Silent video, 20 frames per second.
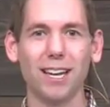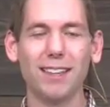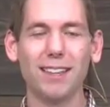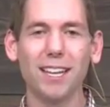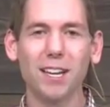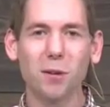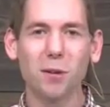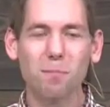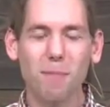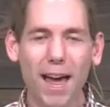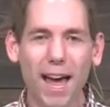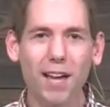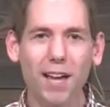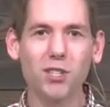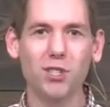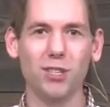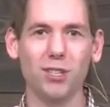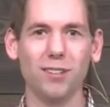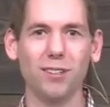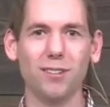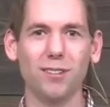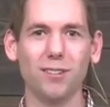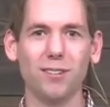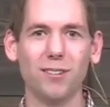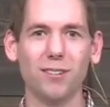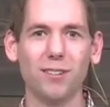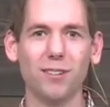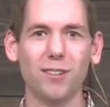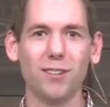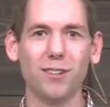And then imagine,
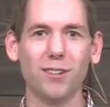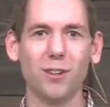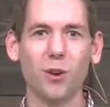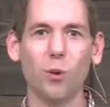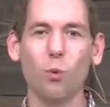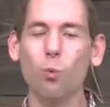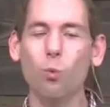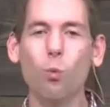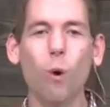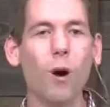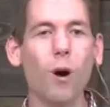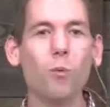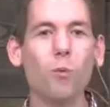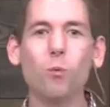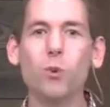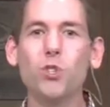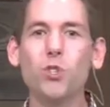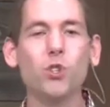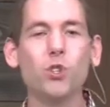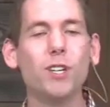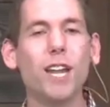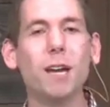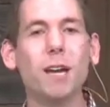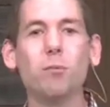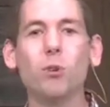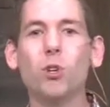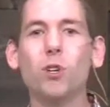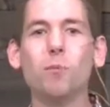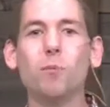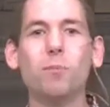what would your
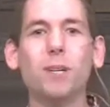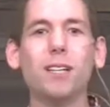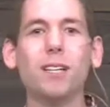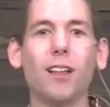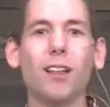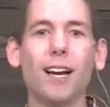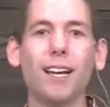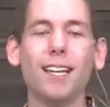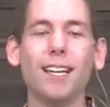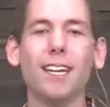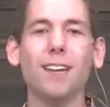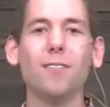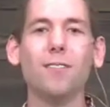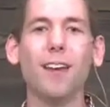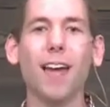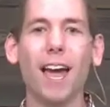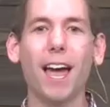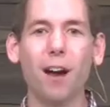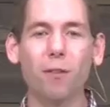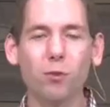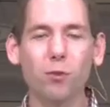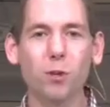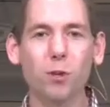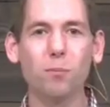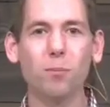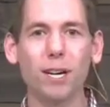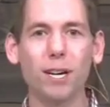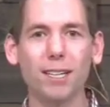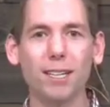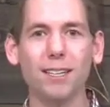neighborhood be like if
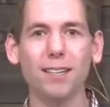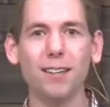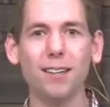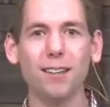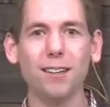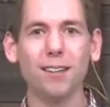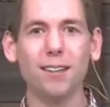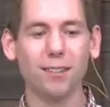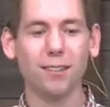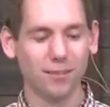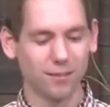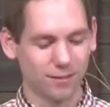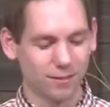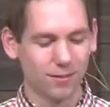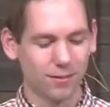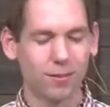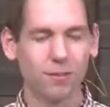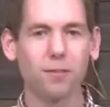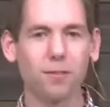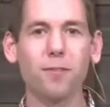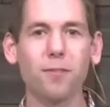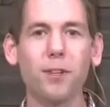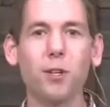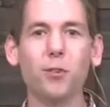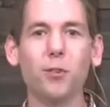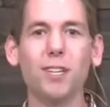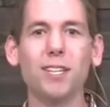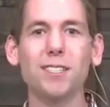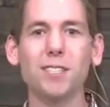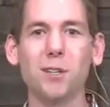everybody
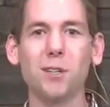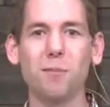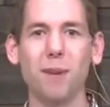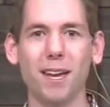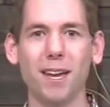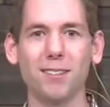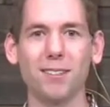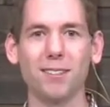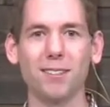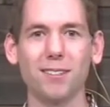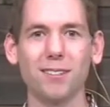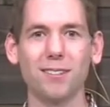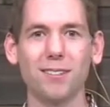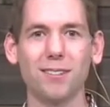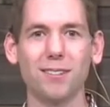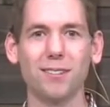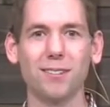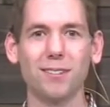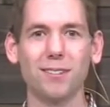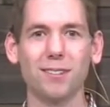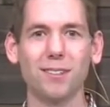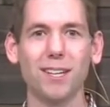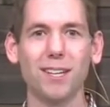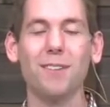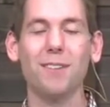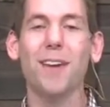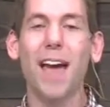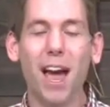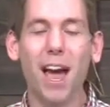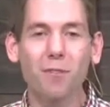fulfilled this command?
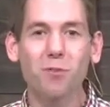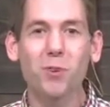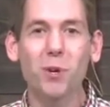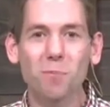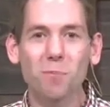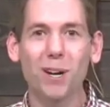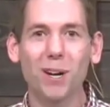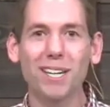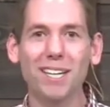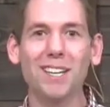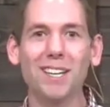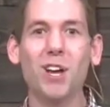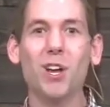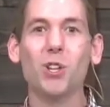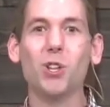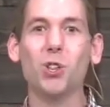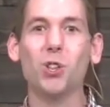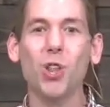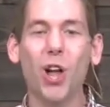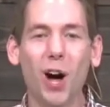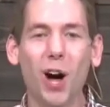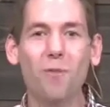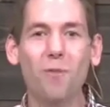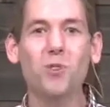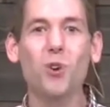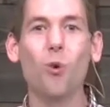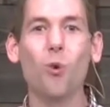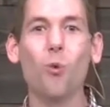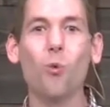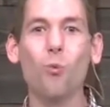If everybody
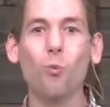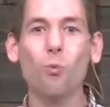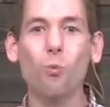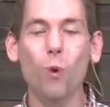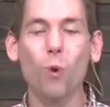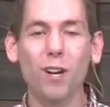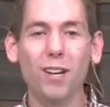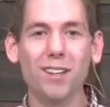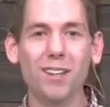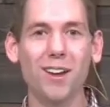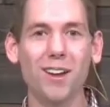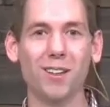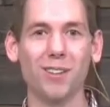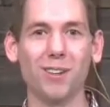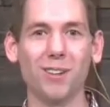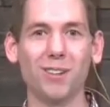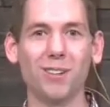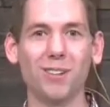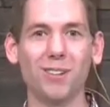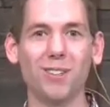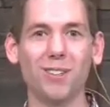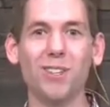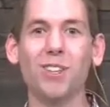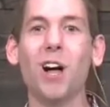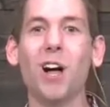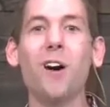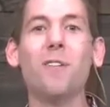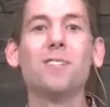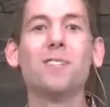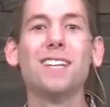loved one another,
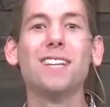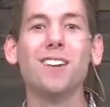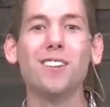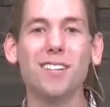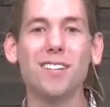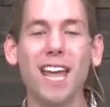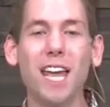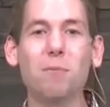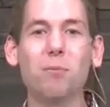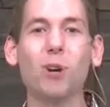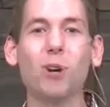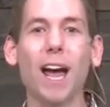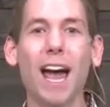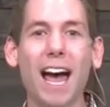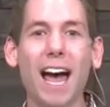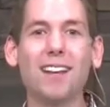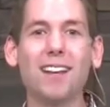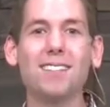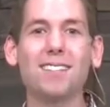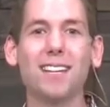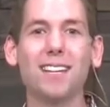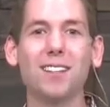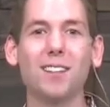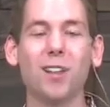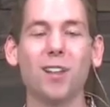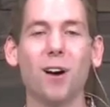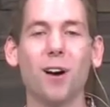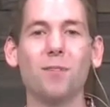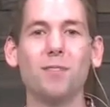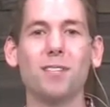loved their neighbor as they
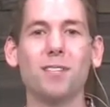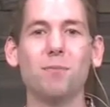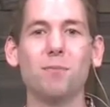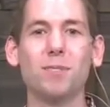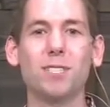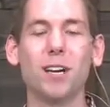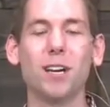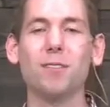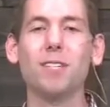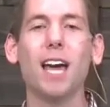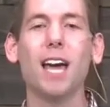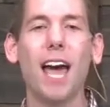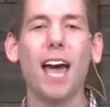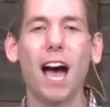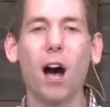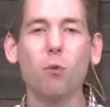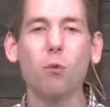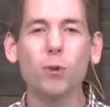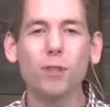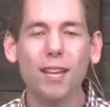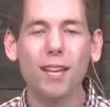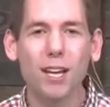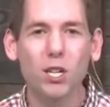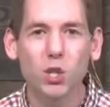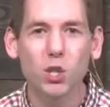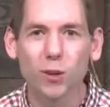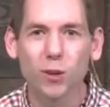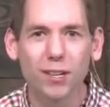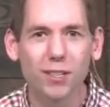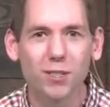loved themselves, how would that
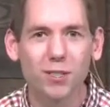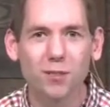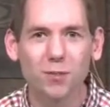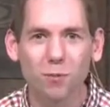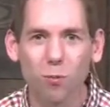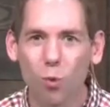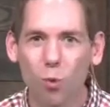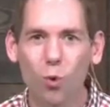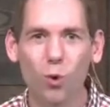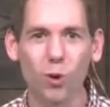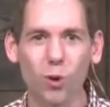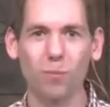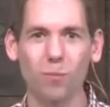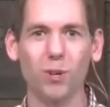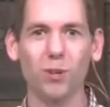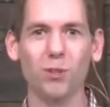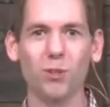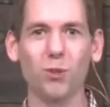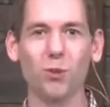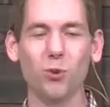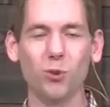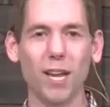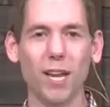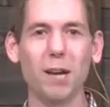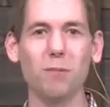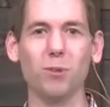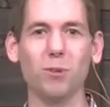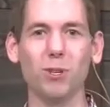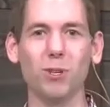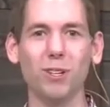transform your
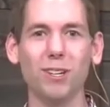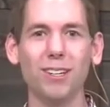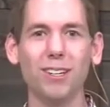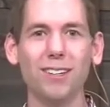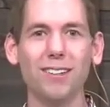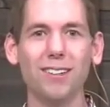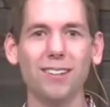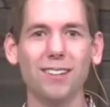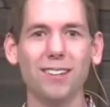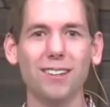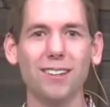neighborhood?